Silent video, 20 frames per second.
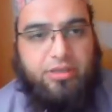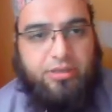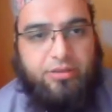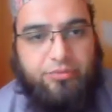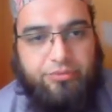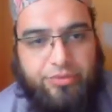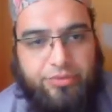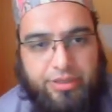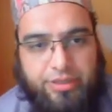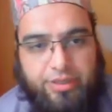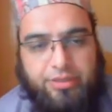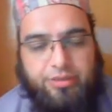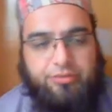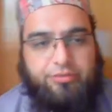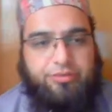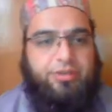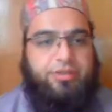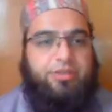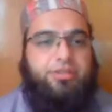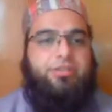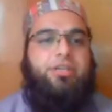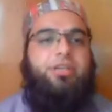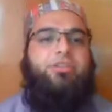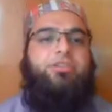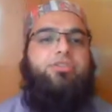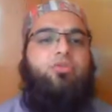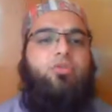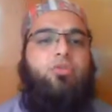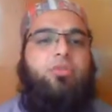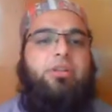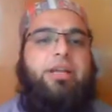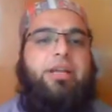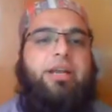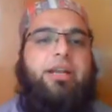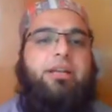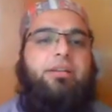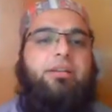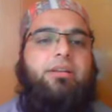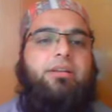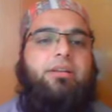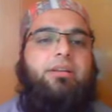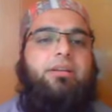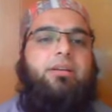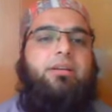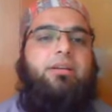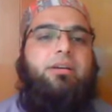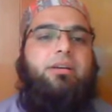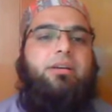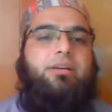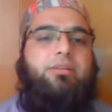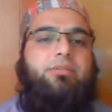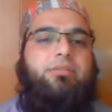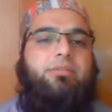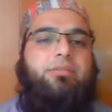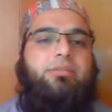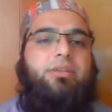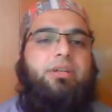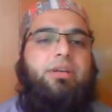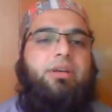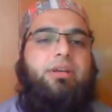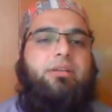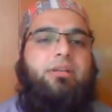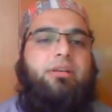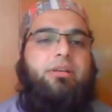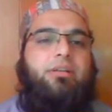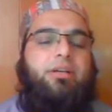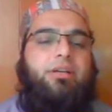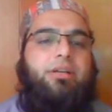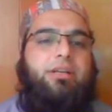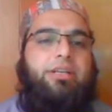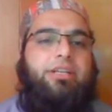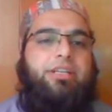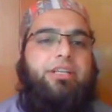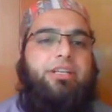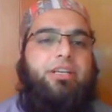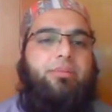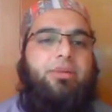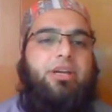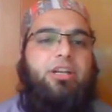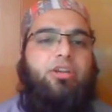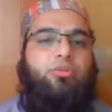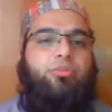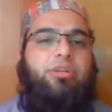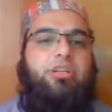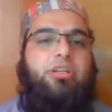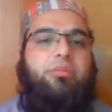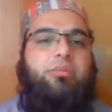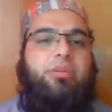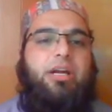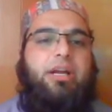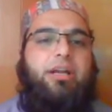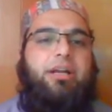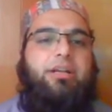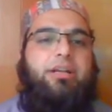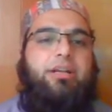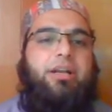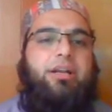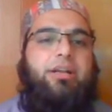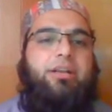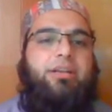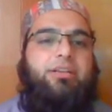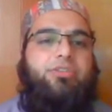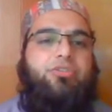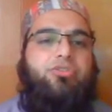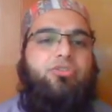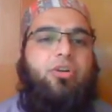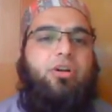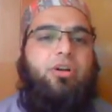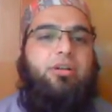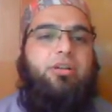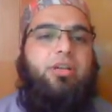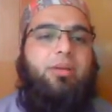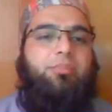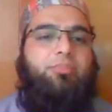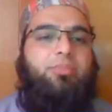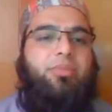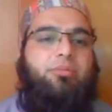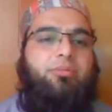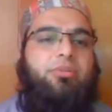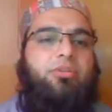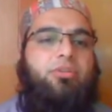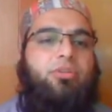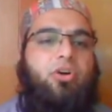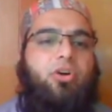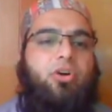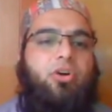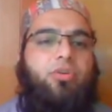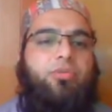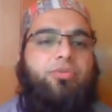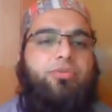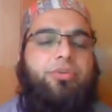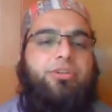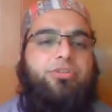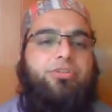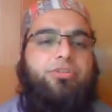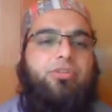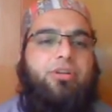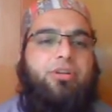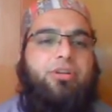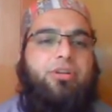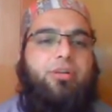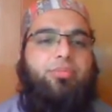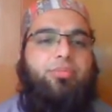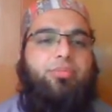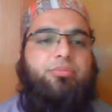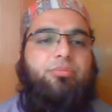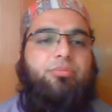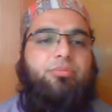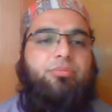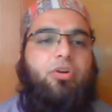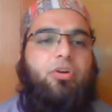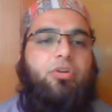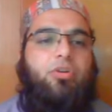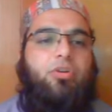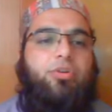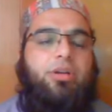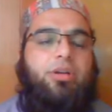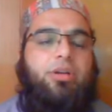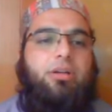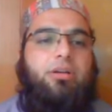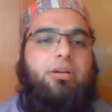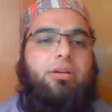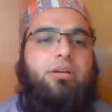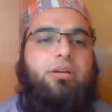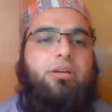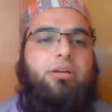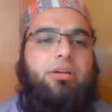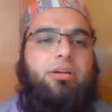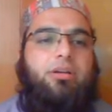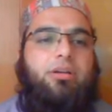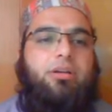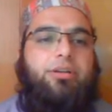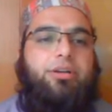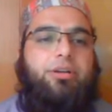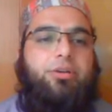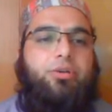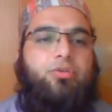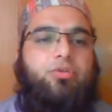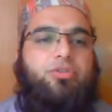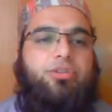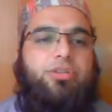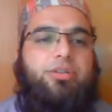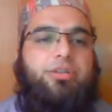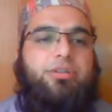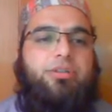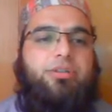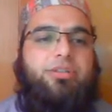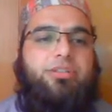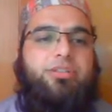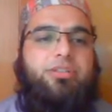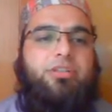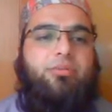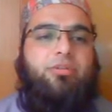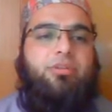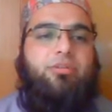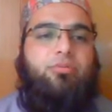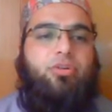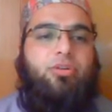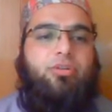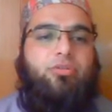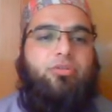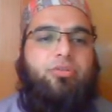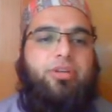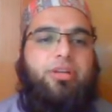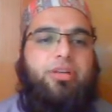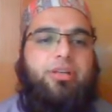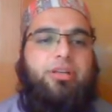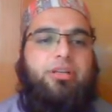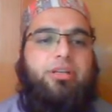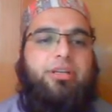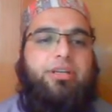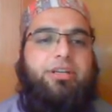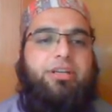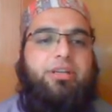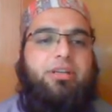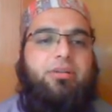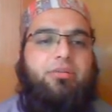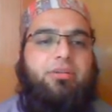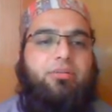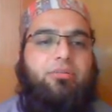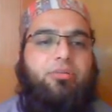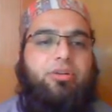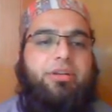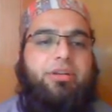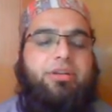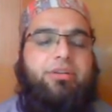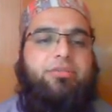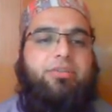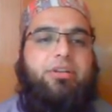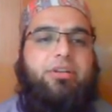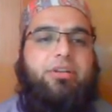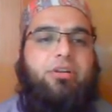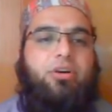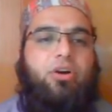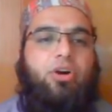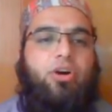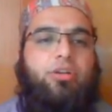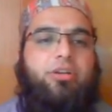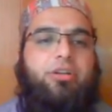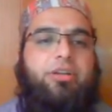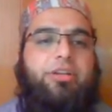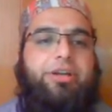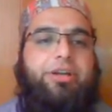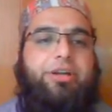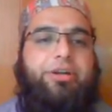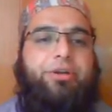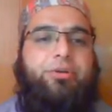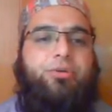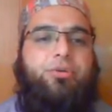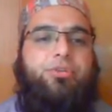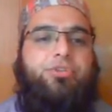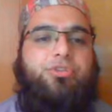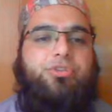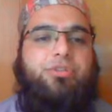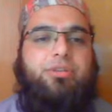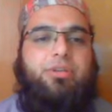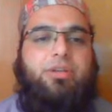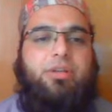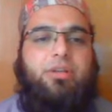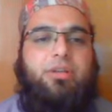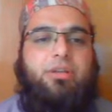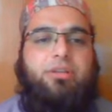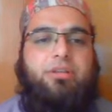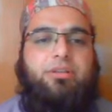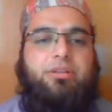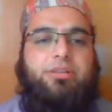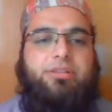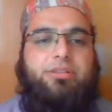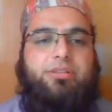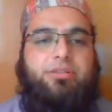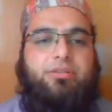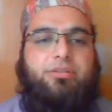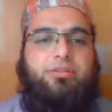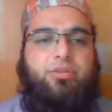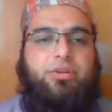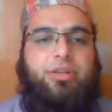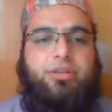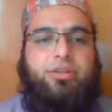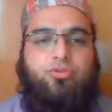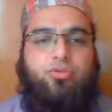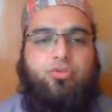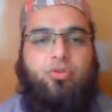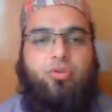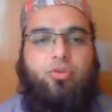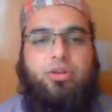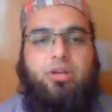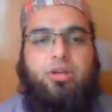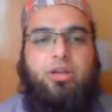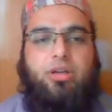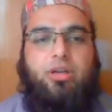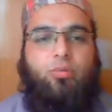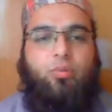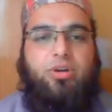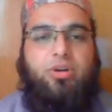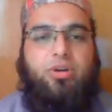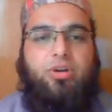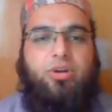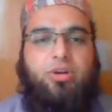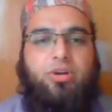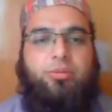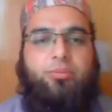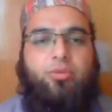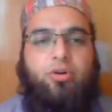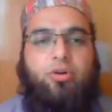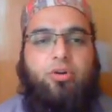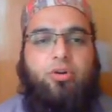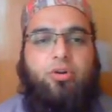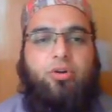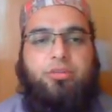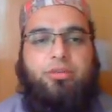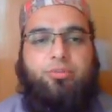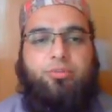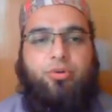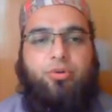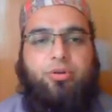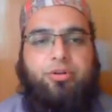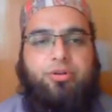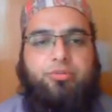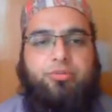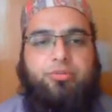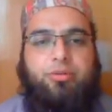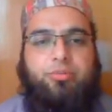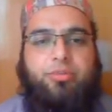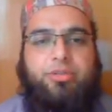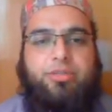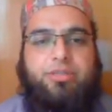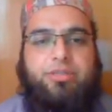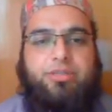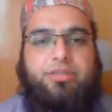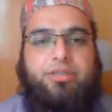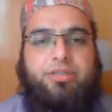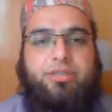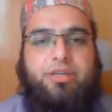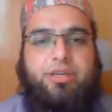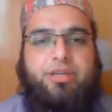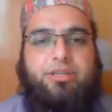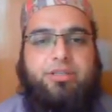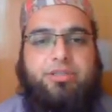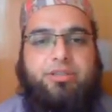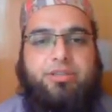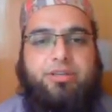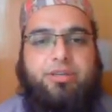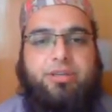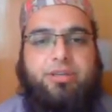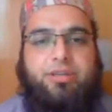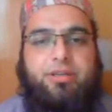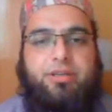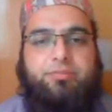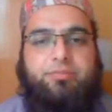We just told that the lithium aluminum hydride is not capable of reducing this double bond. Okay, alkene double bond, it will only reduce this. Okay, so what will be the product? The product will be CH3,